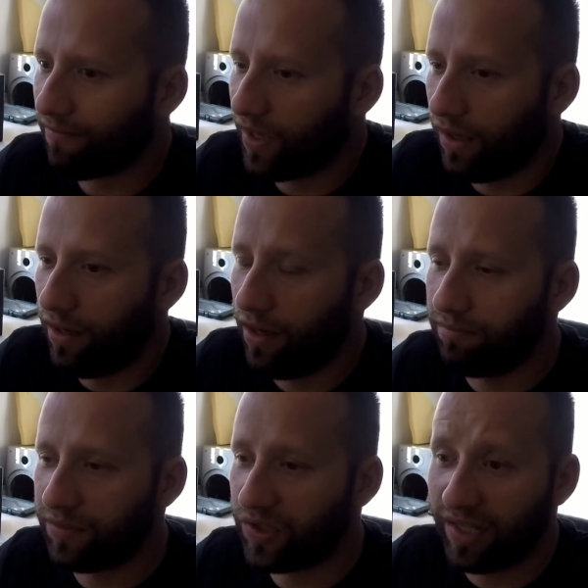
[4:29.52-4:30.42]

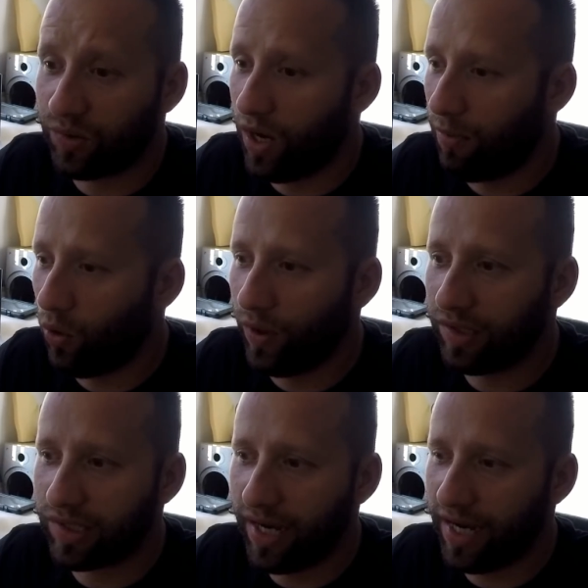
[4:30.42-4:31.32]
So that's why I'm
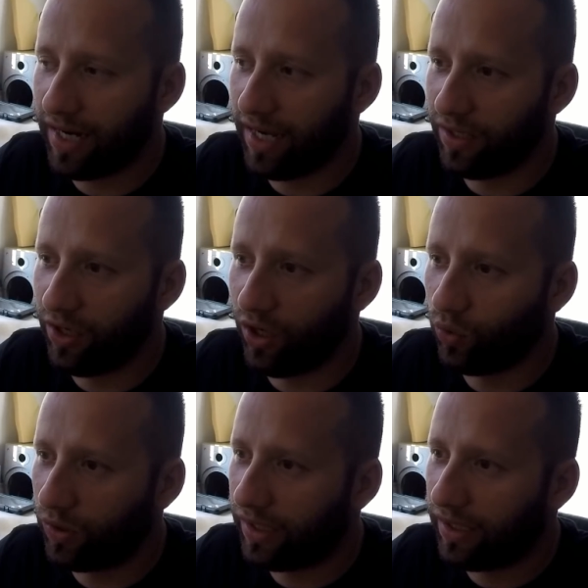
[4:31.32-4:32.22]
always saying that, you
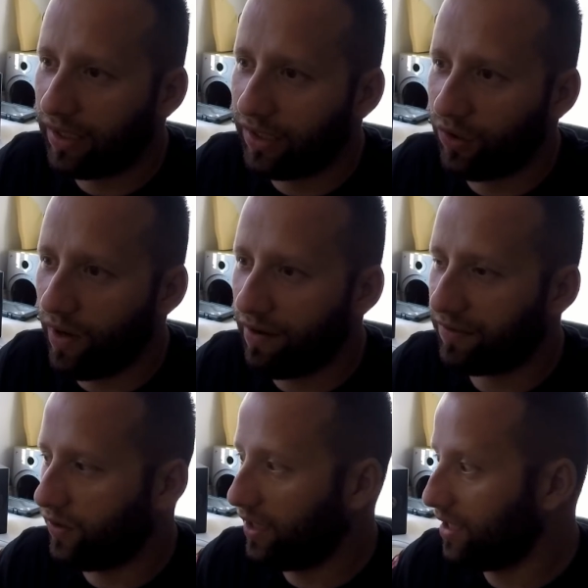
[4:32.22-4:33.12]
know, you have
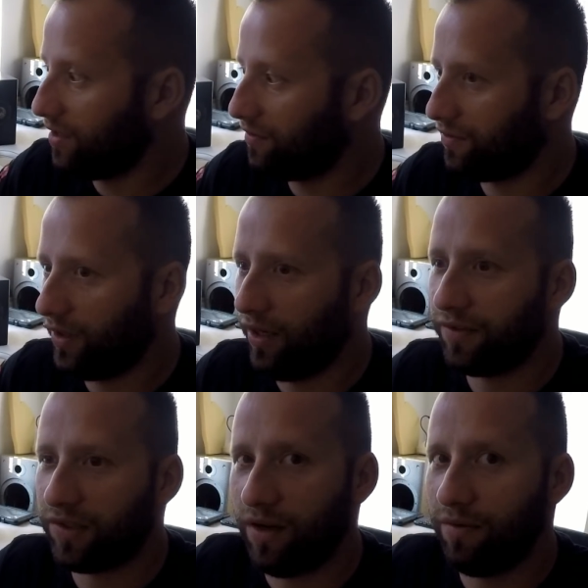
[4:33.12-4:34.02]
to leave
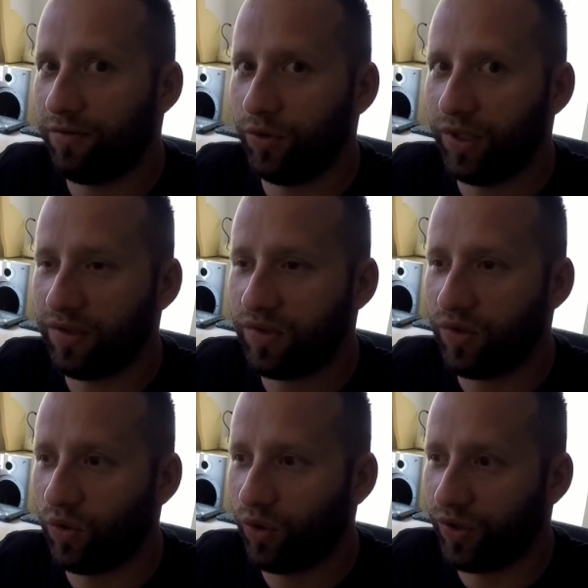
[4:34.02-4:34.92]
enough time for the
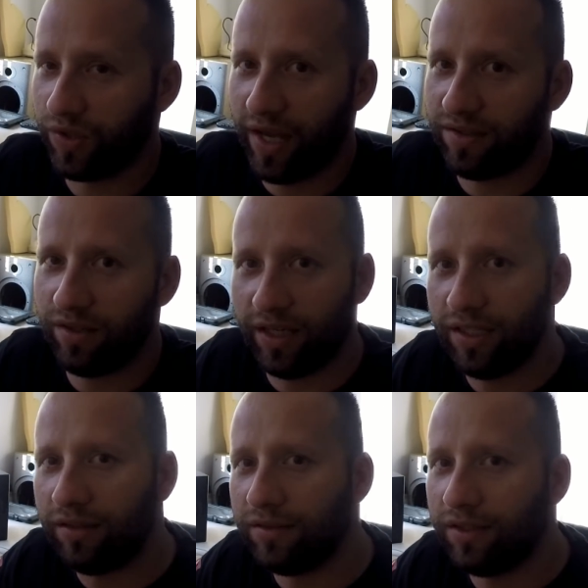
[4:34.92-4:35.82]
install, because that's the
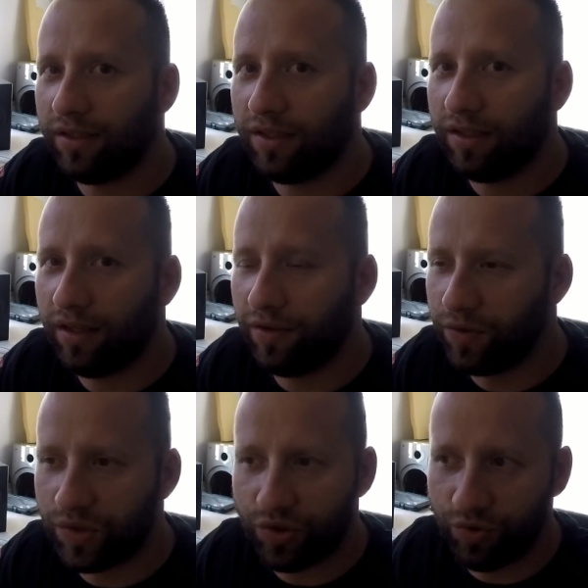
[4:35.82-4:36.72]
key. If
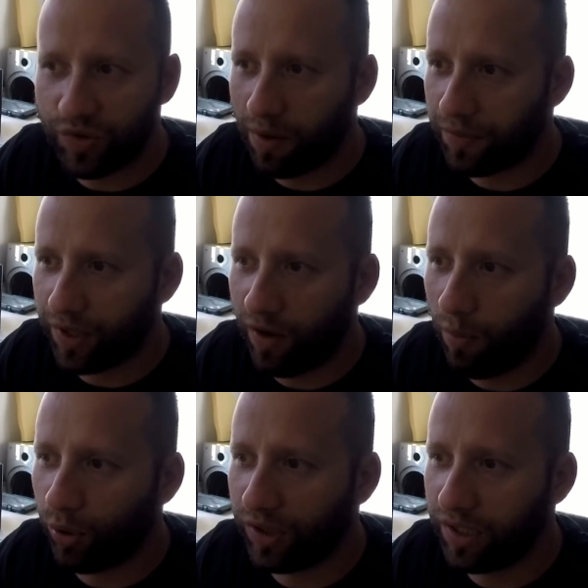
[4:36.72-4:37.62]
you screw something
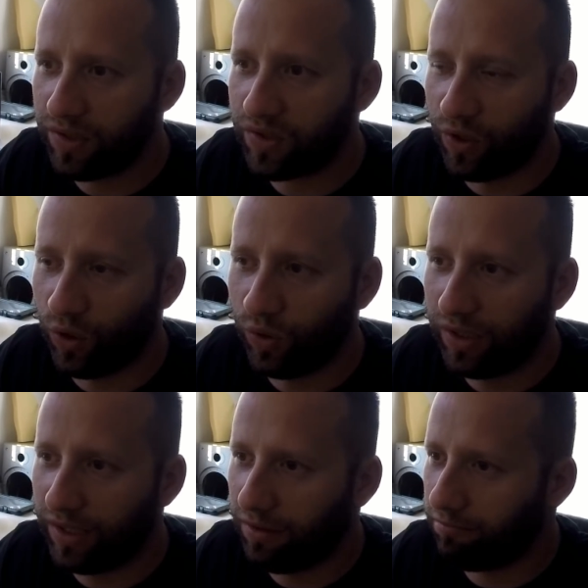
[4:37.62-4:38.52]
up on the install,
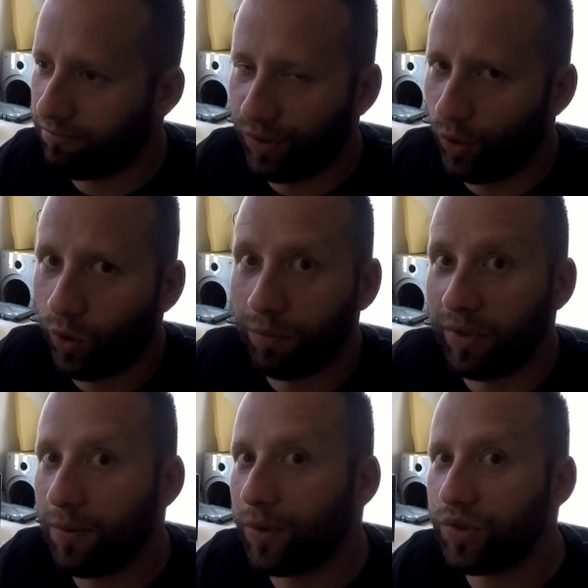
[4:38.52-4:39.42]
you won't
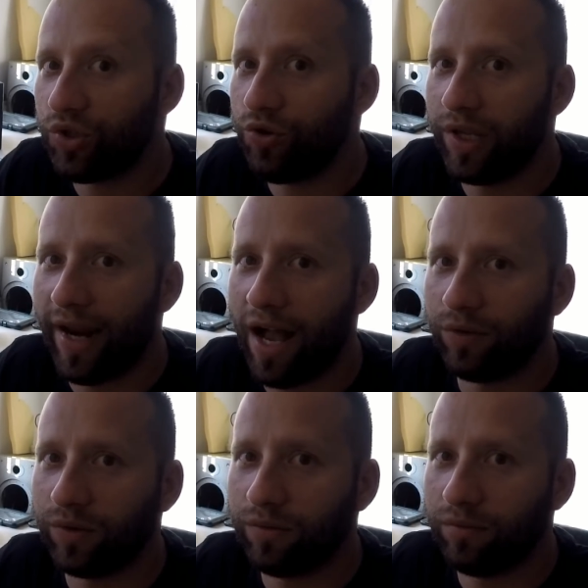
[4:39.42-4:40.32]
be able to tune it out.